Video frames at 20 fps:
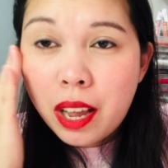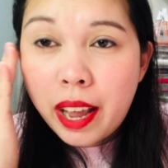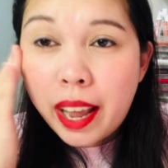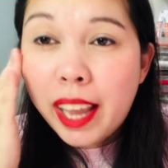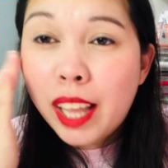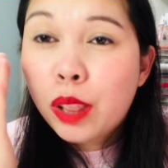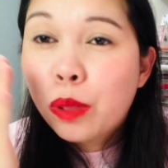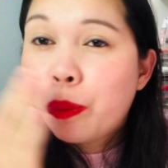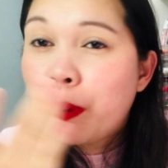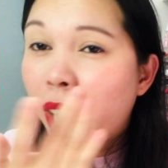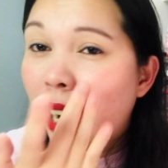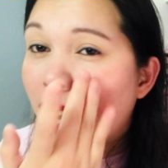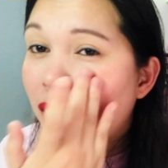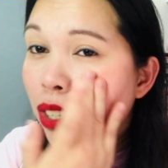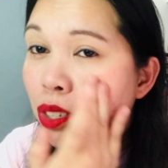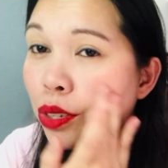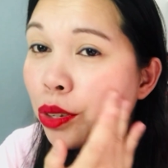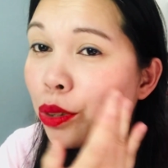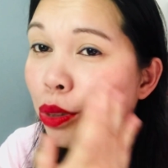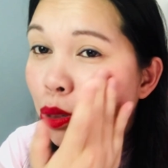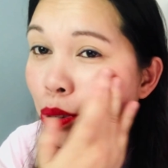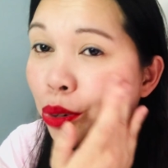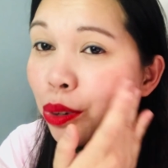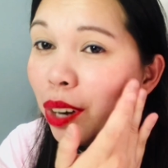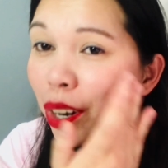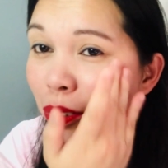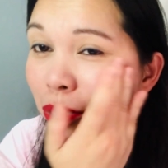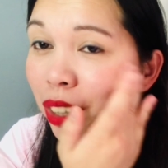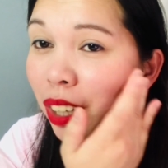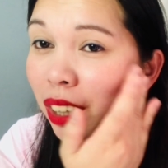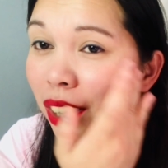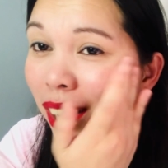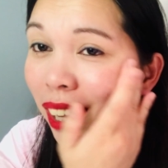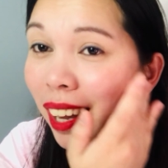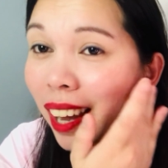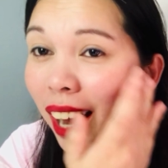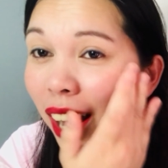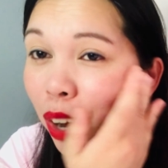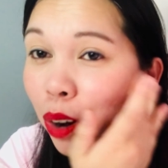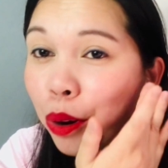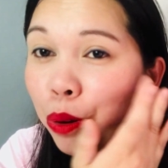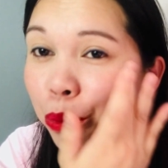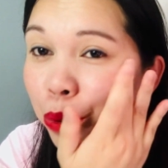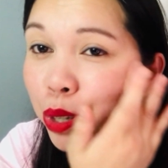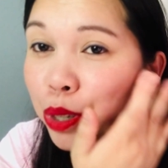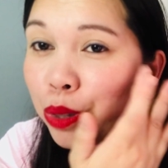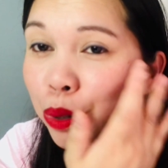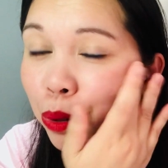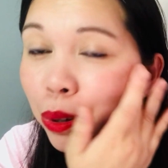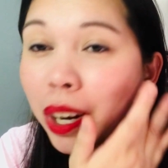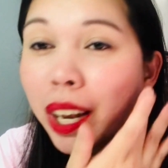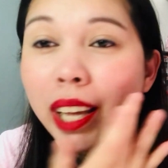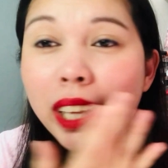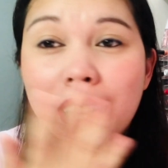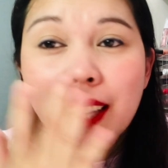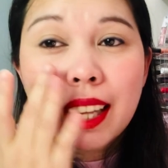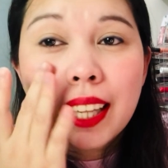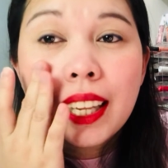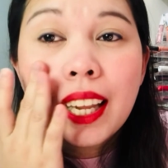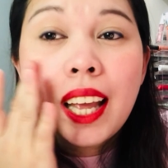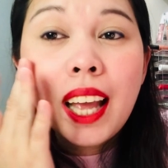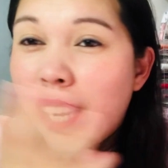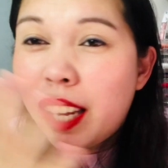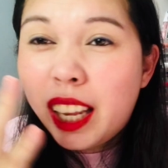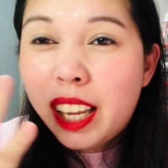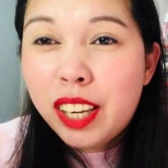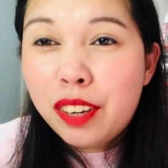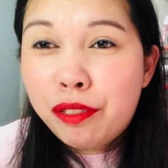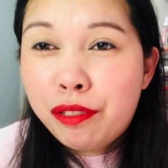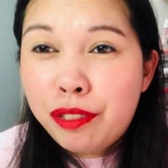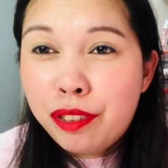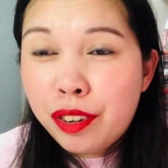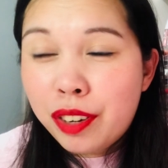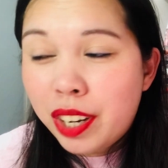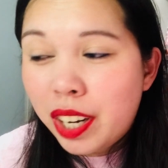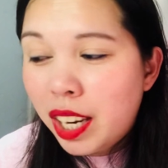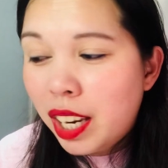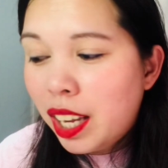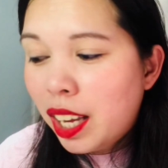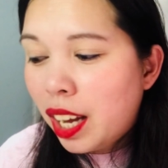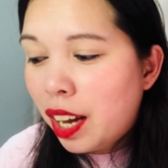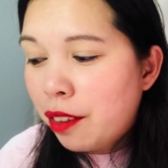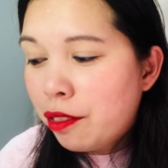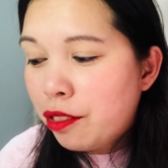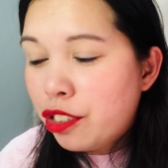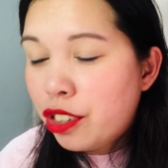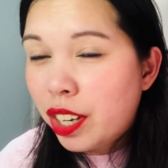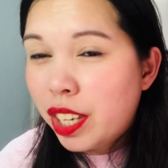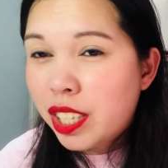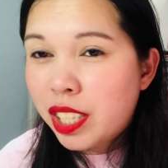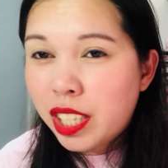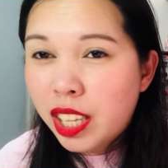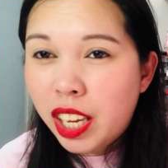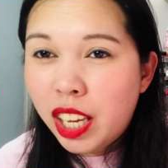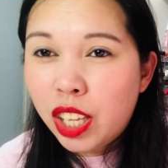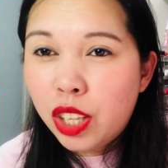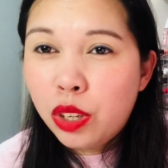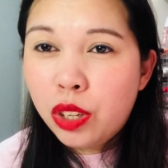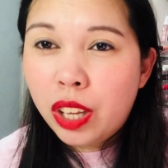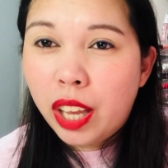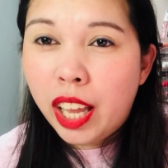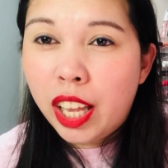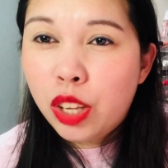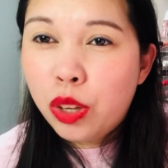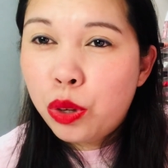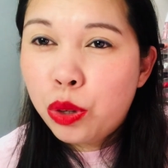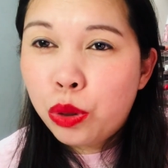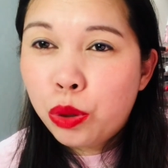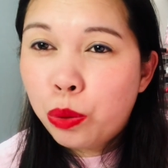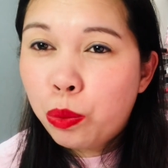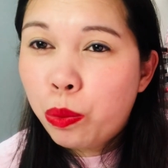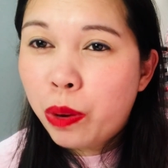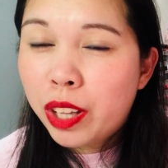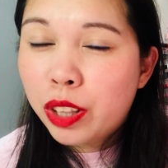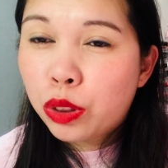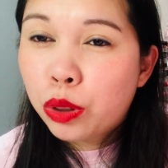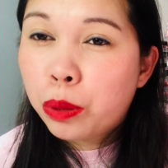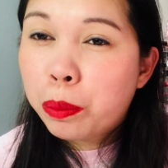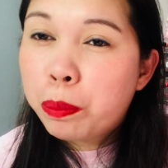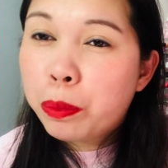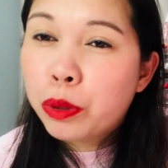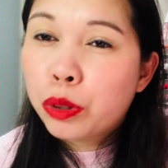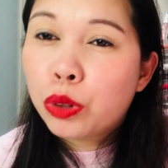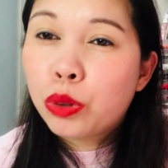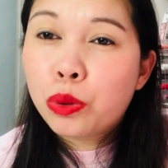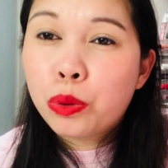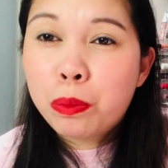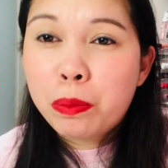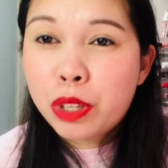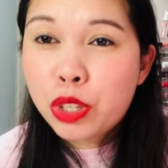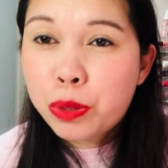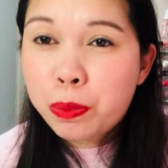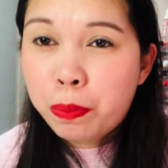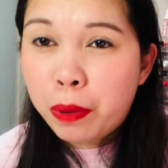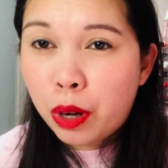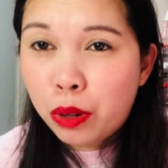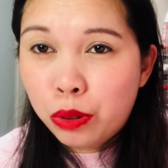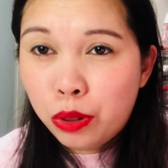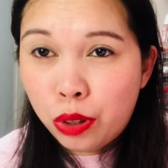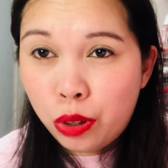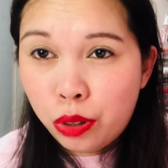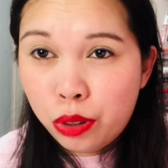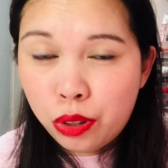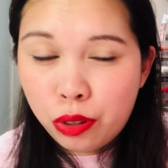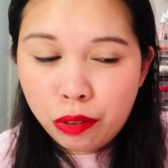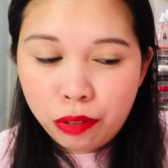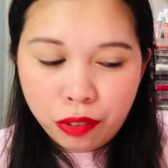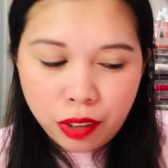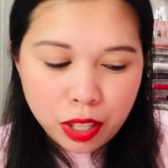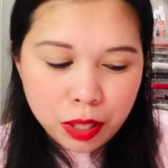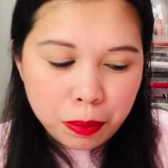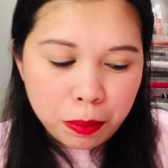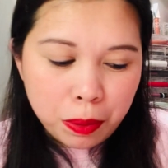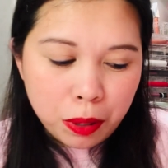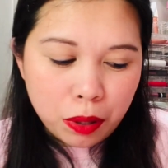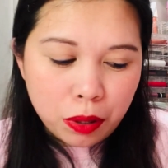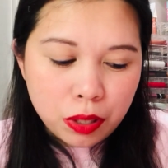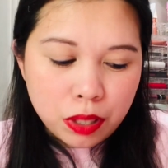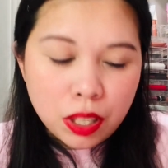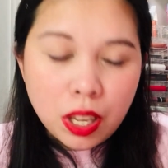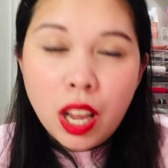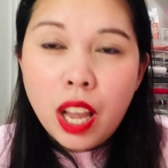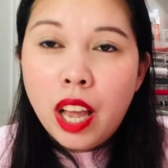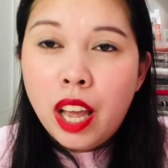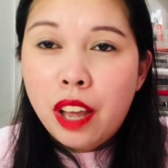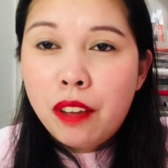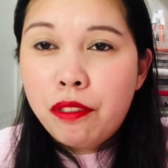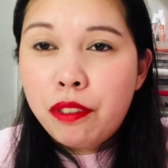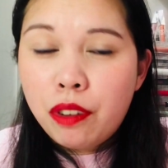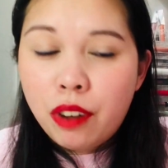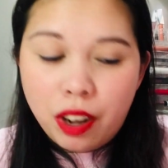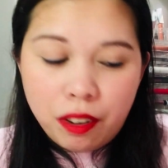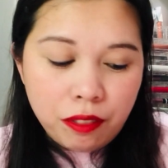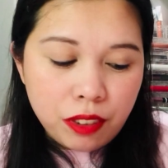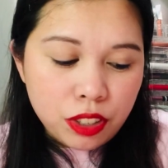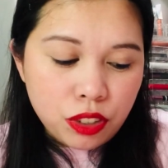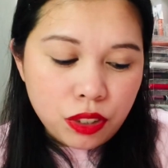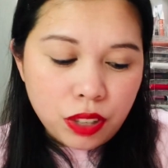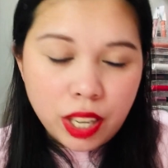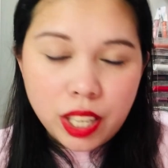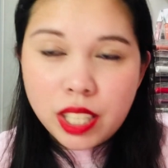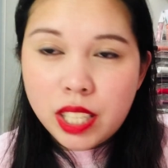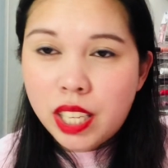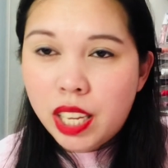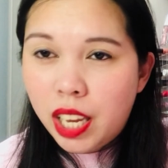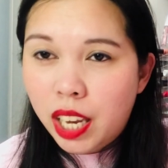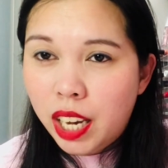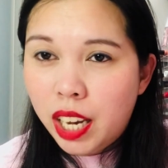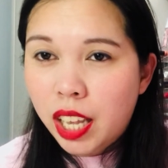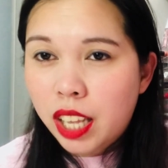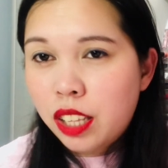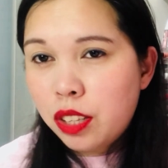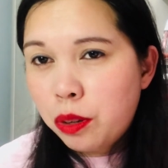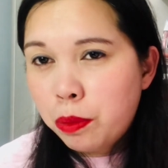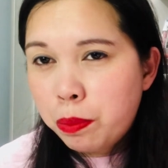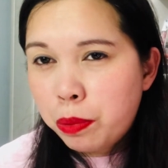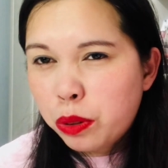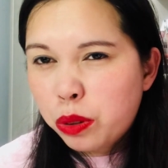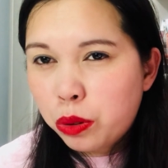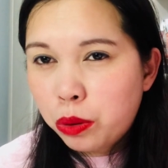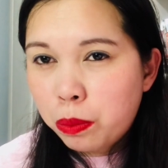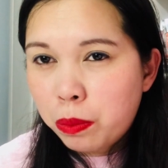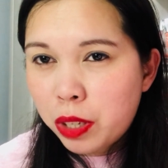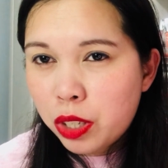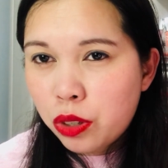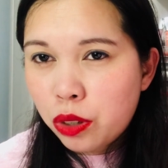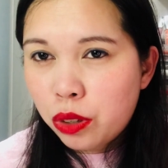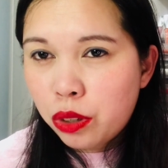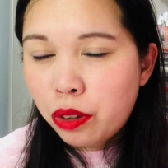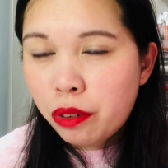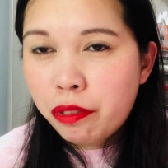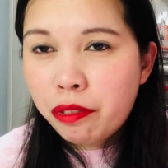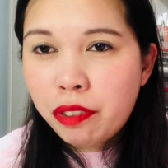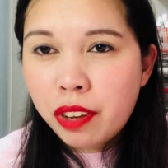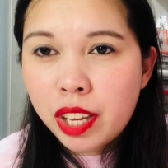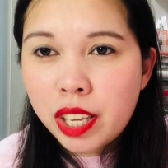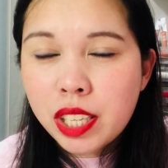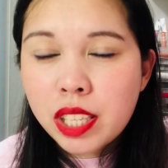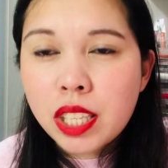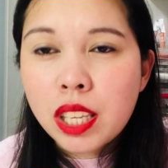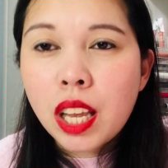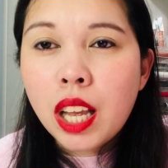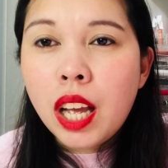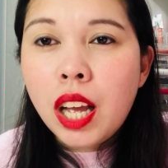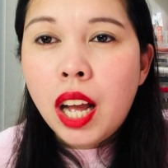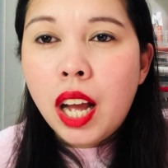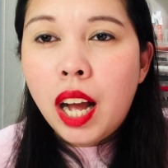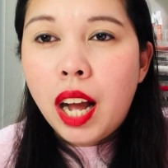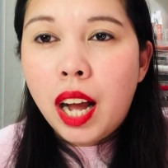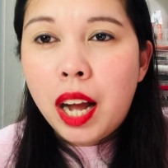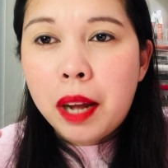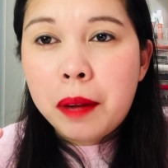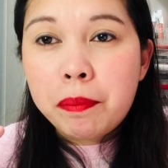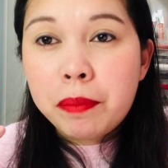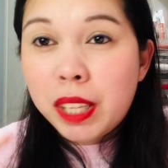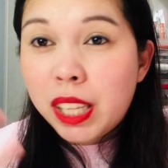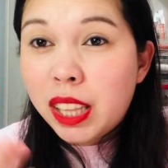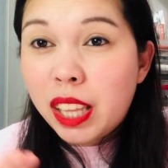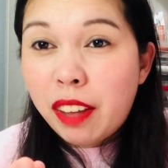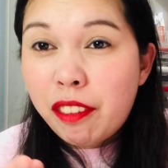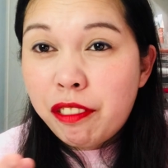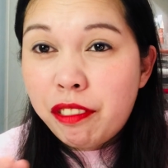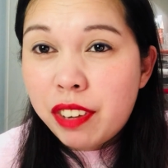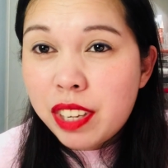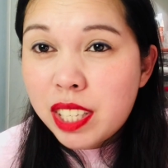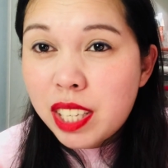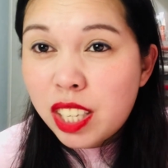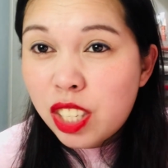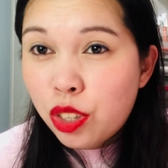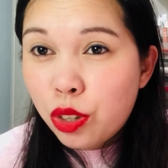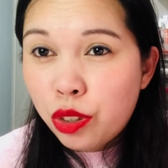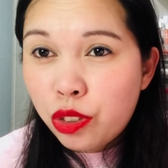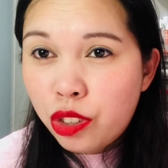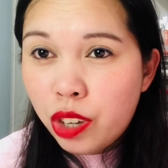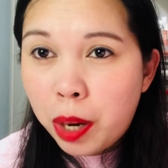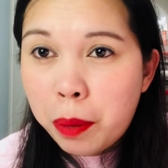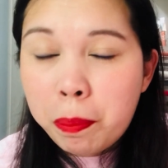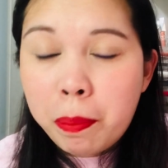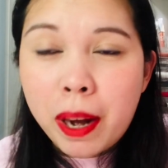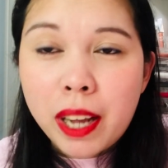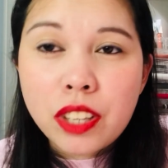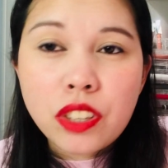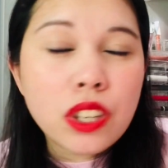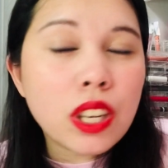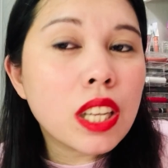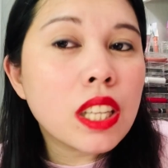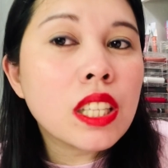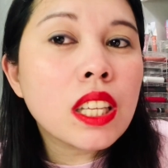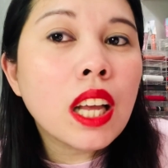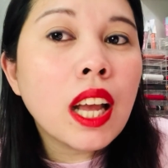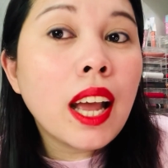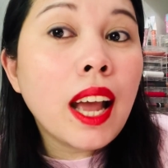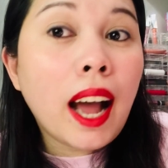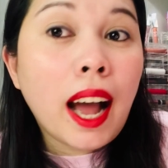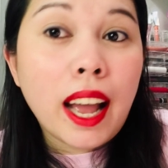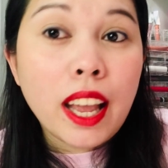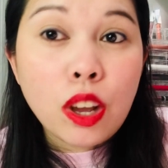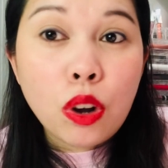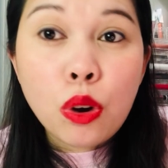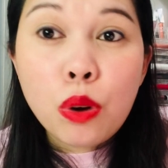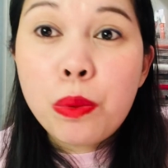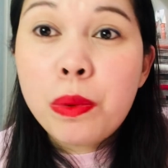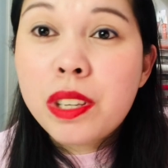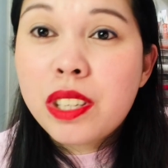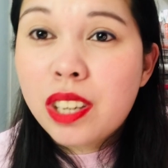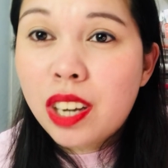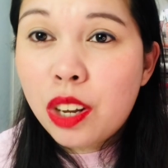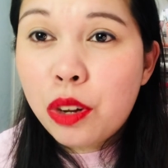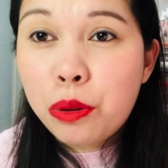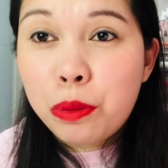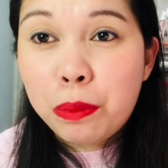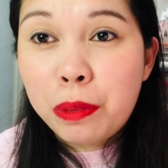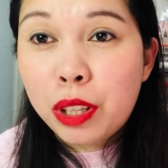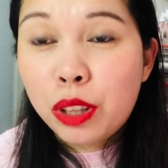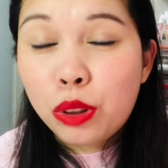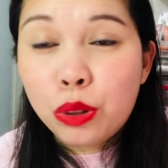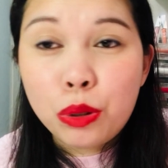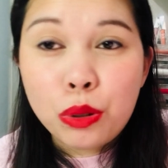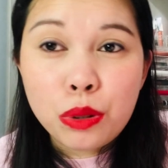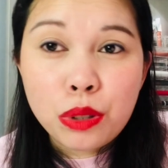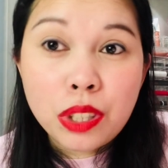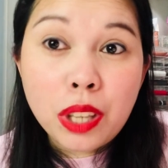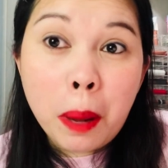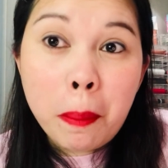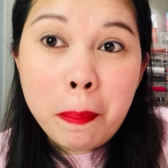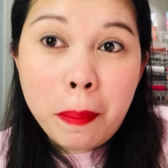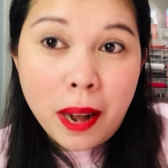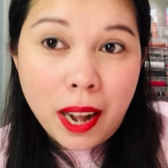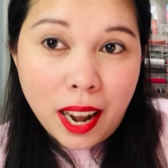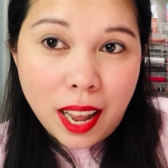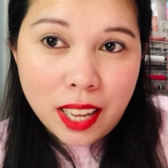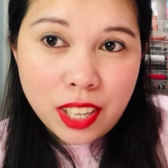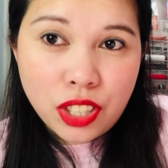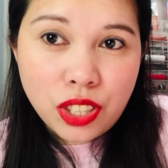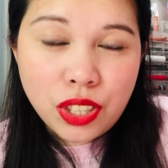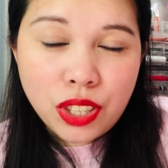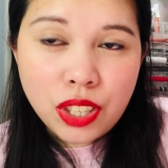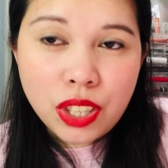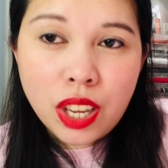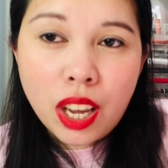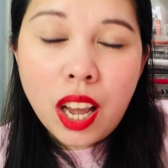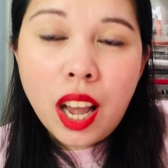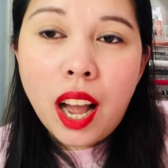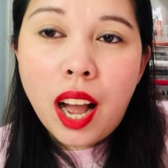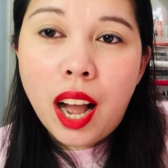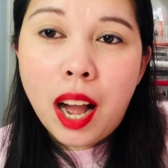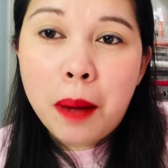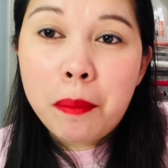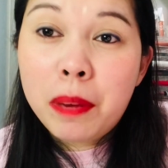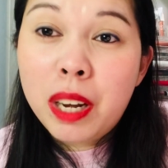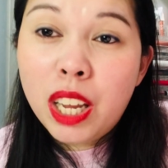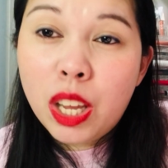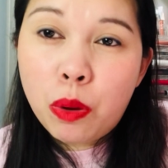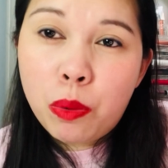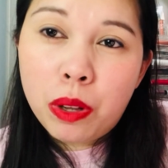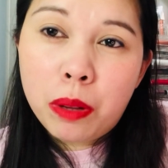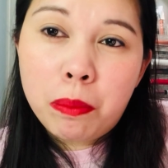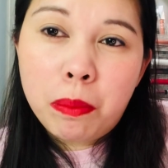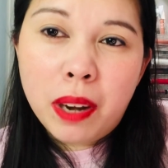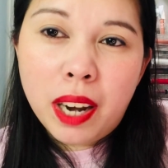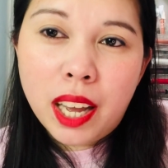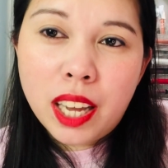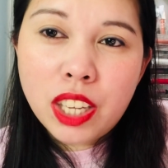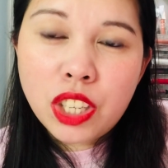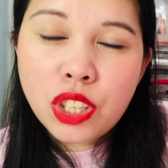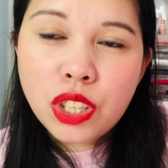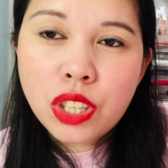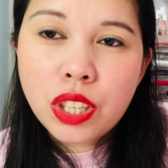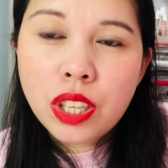It will last you throughout the day. I always do like that. And if you really have dry skin and you don't want to put too much powder on your face, because if you have a dry skin and you put too much on your face, it emphasizes your dry patches. I always recommend to use a blush, liquid blush.